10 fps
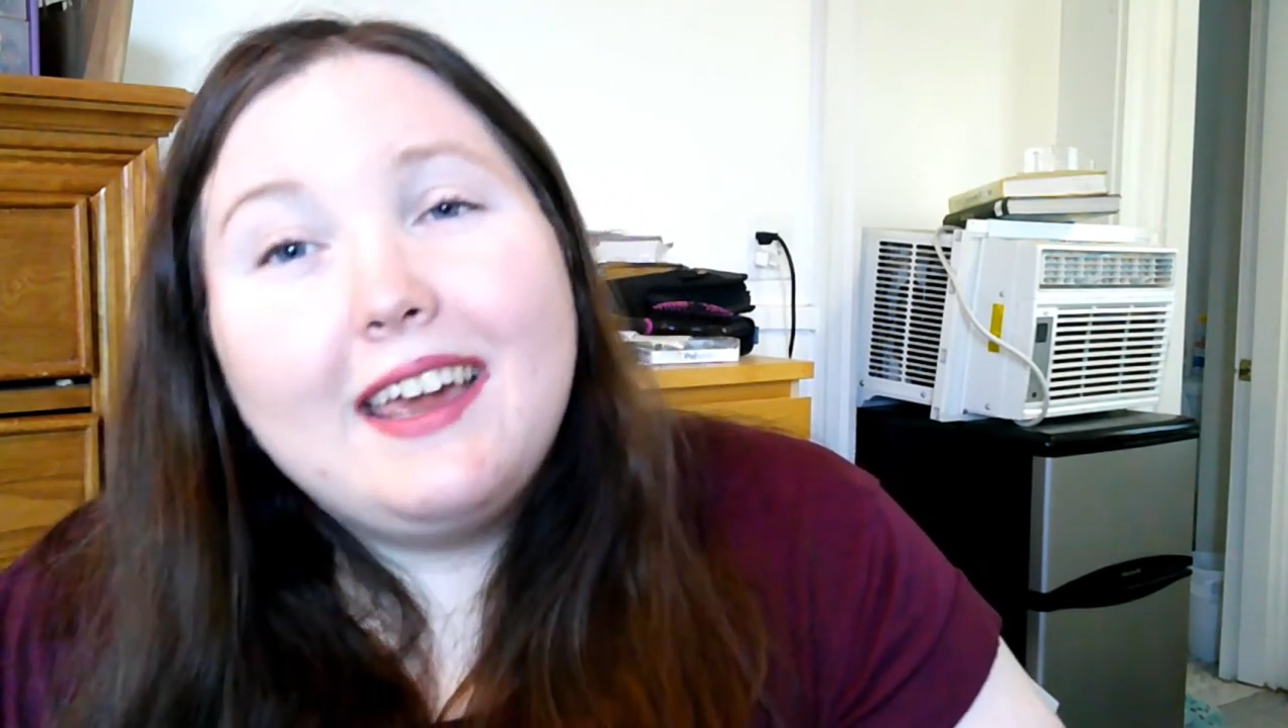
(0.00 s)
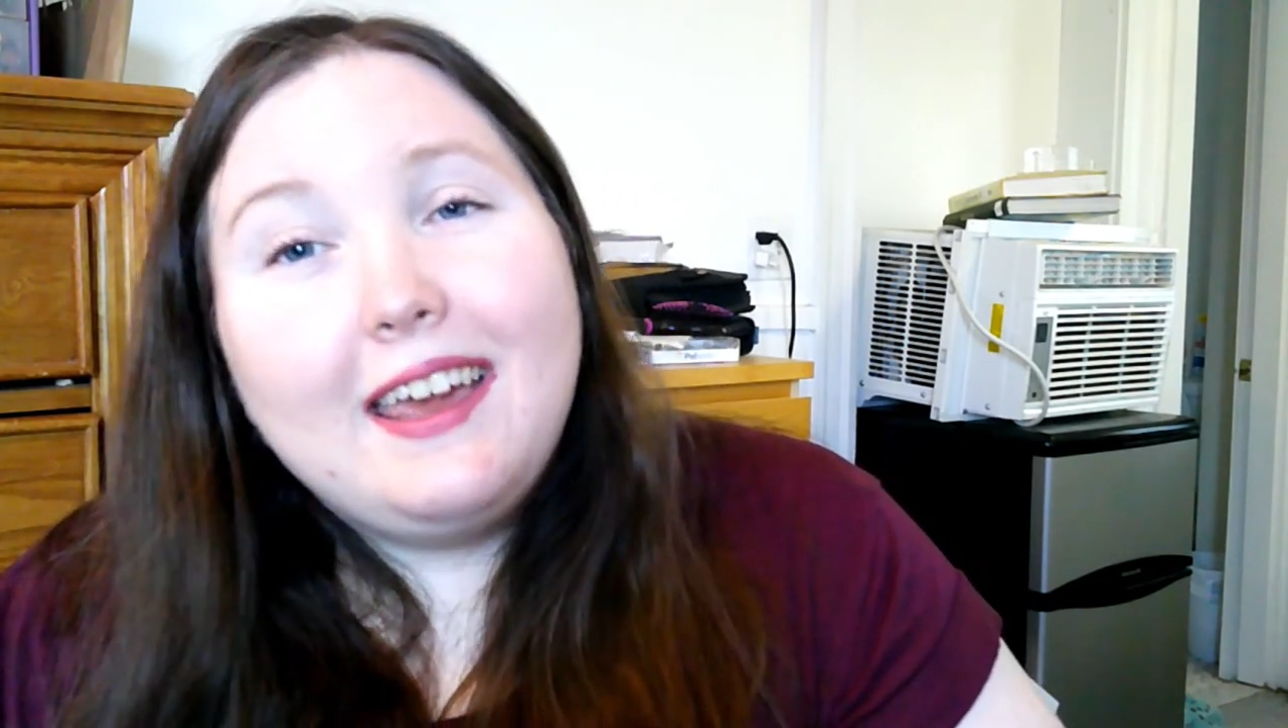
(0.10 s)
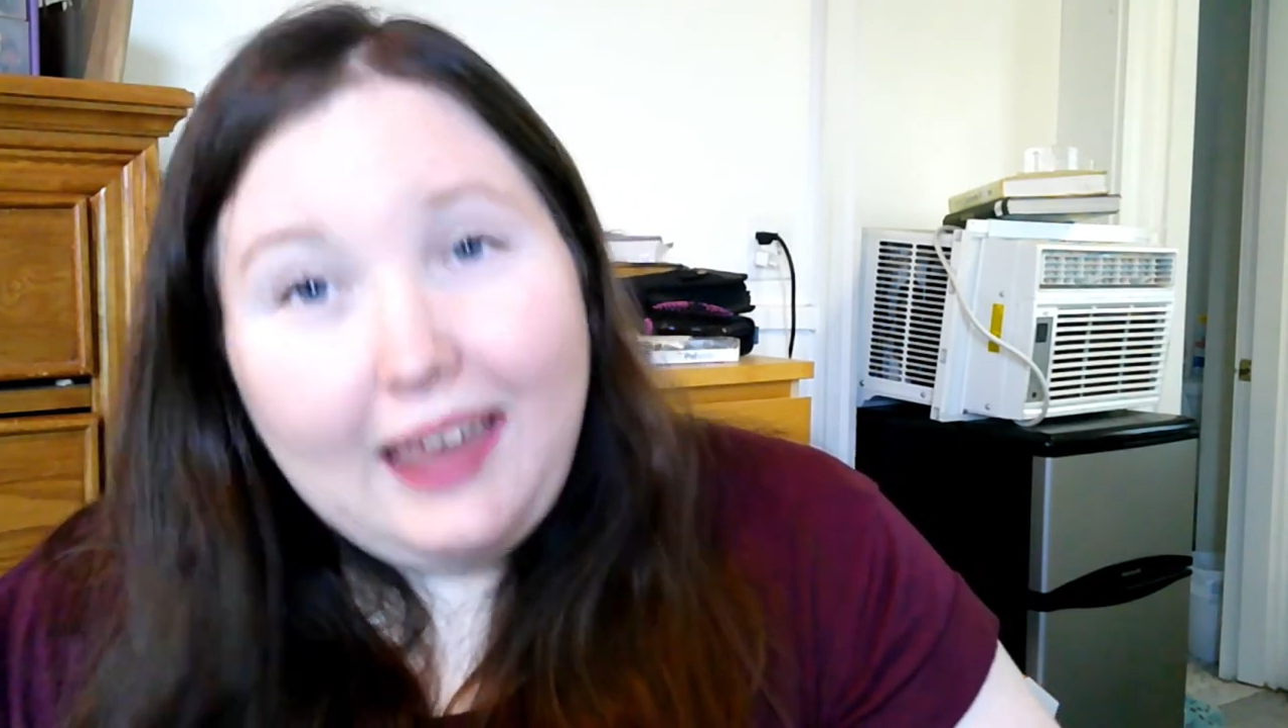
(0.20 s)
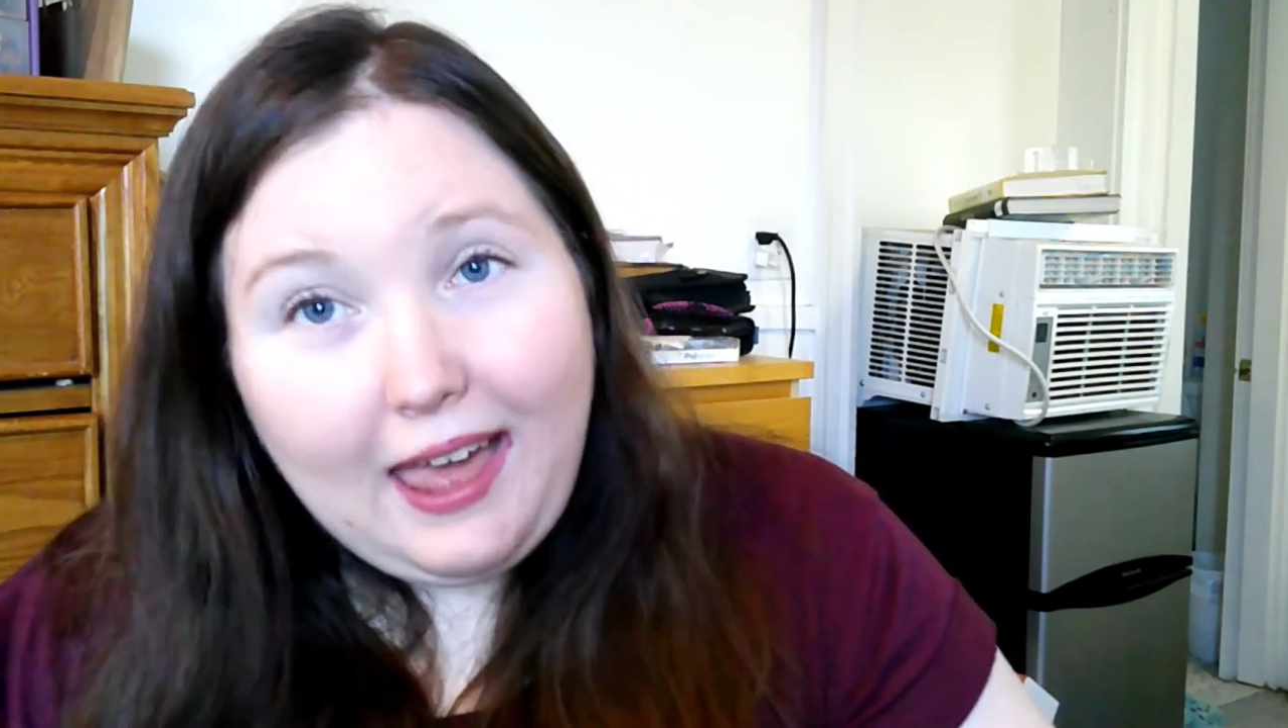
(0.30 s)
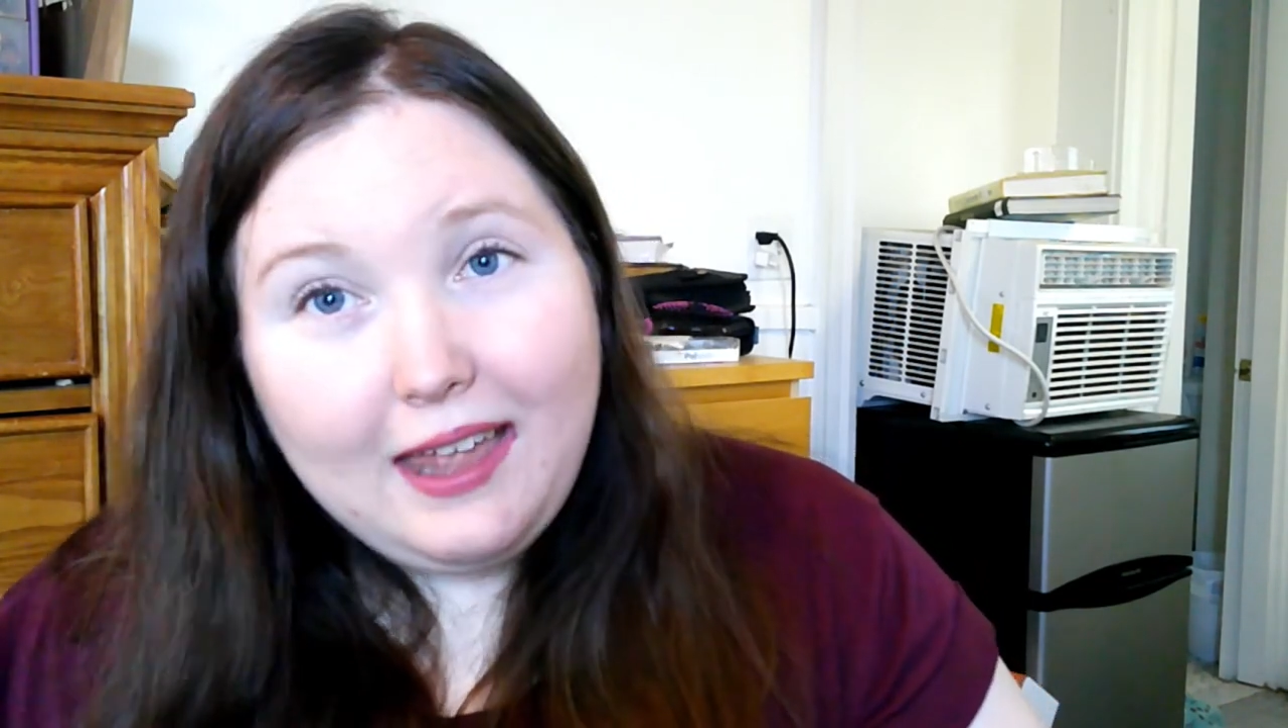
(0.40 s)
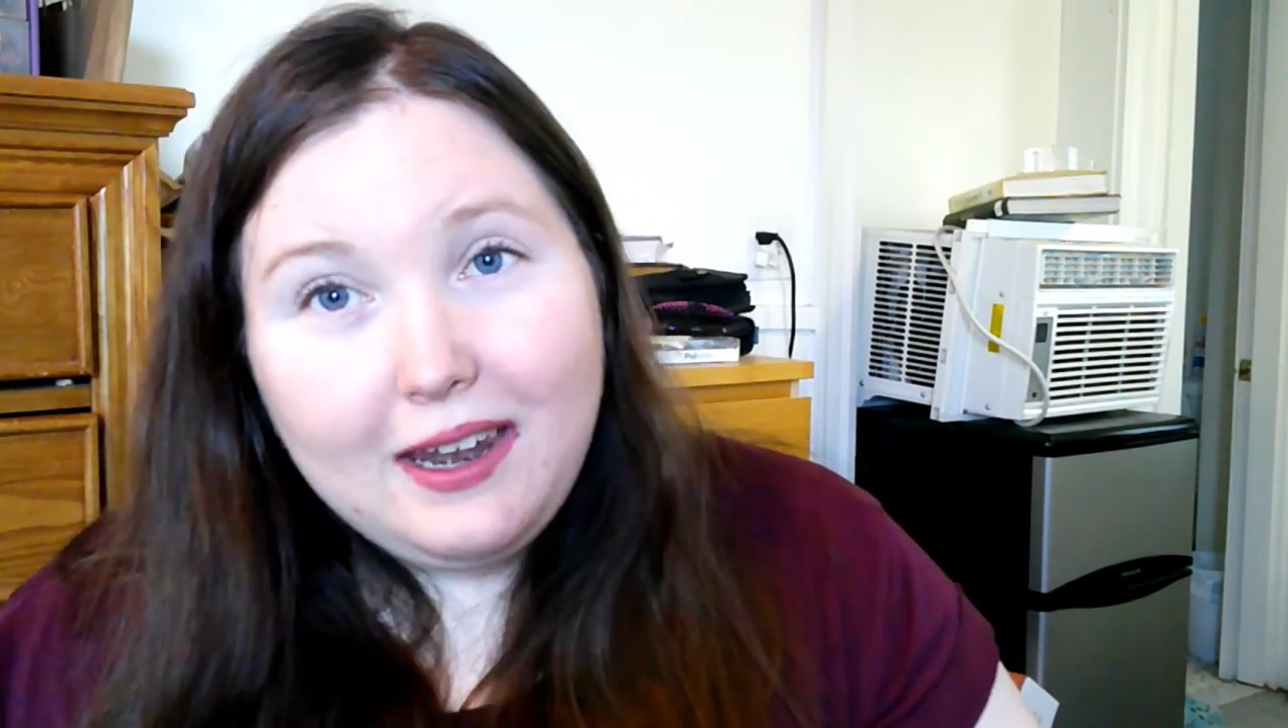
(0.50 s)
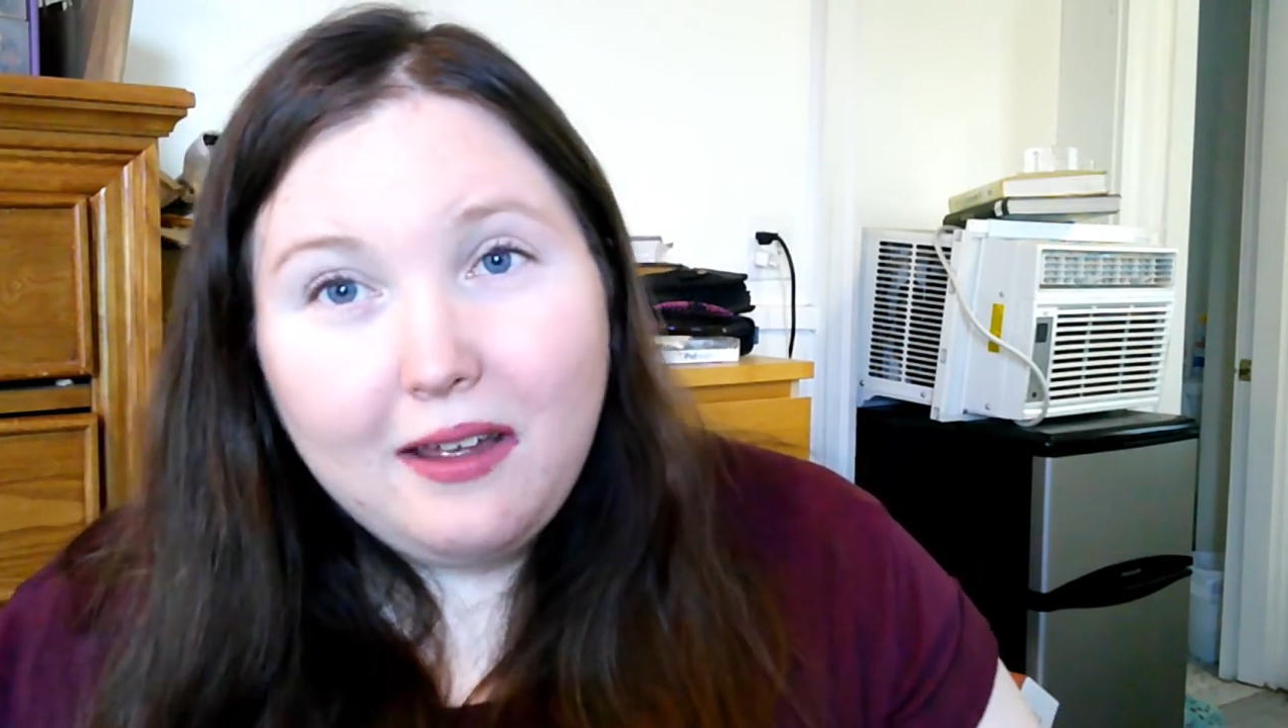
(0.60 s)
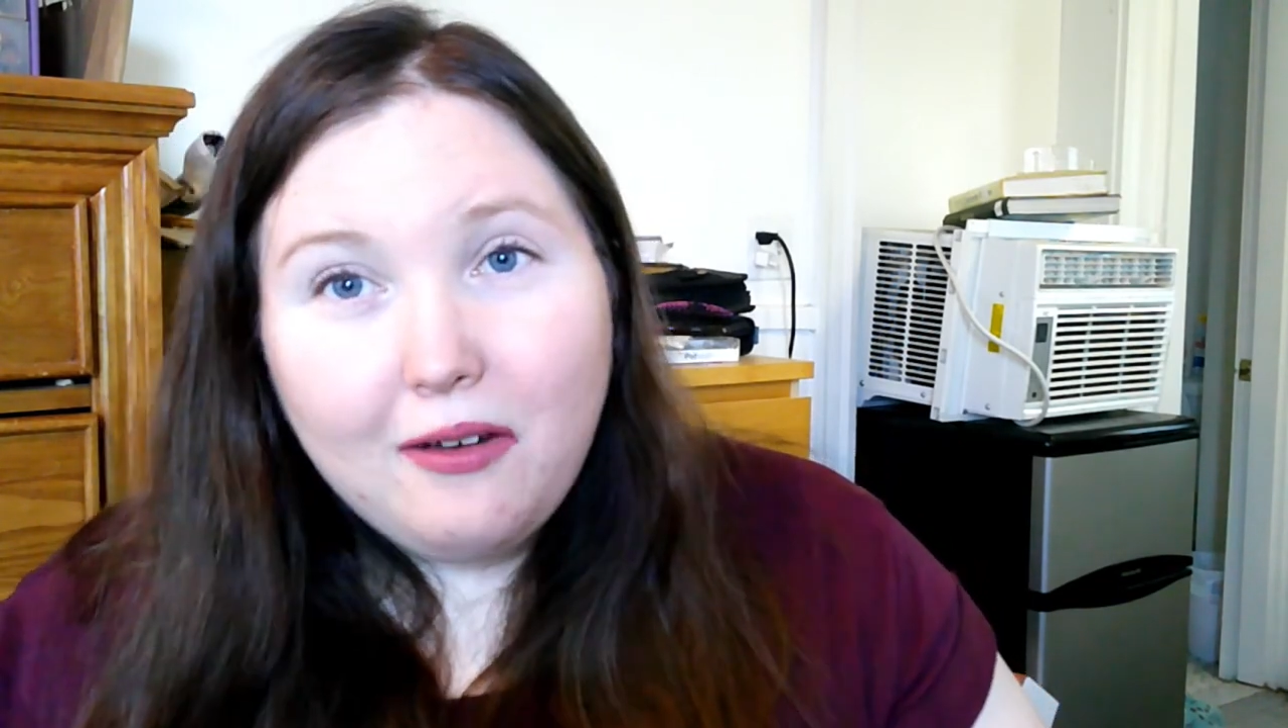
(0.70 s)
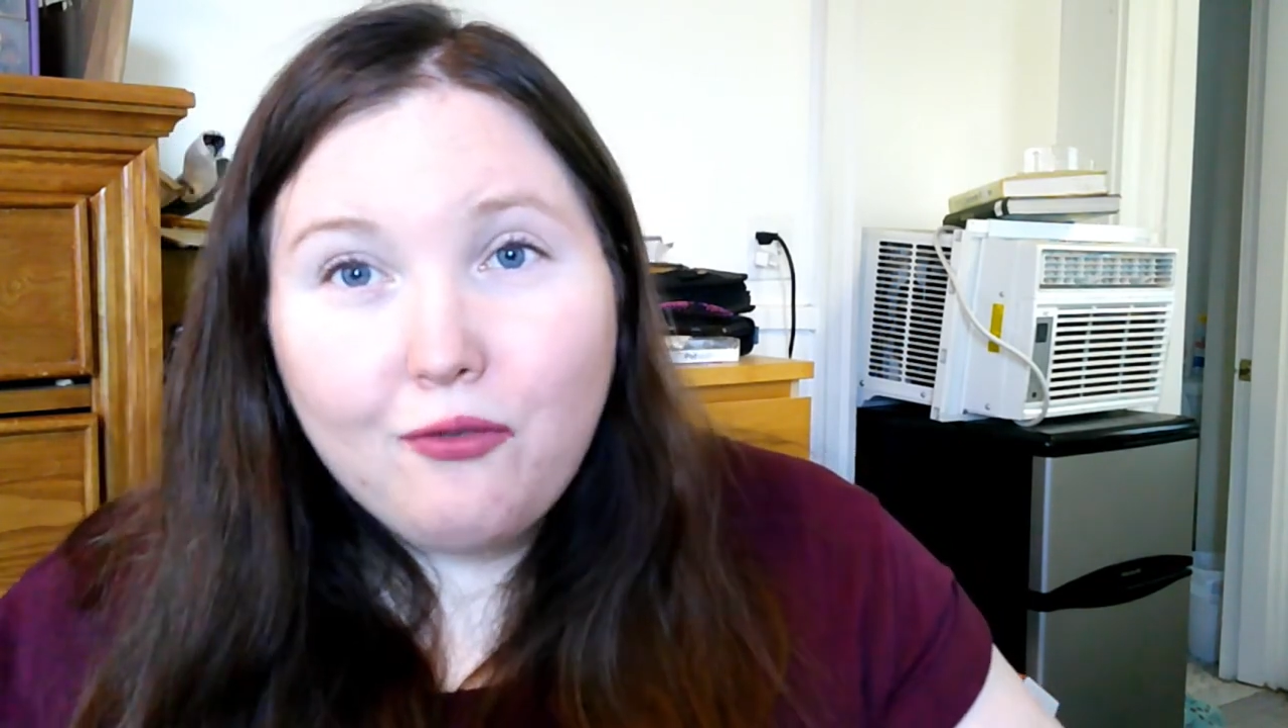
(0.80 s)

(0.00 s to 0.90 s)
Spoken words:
again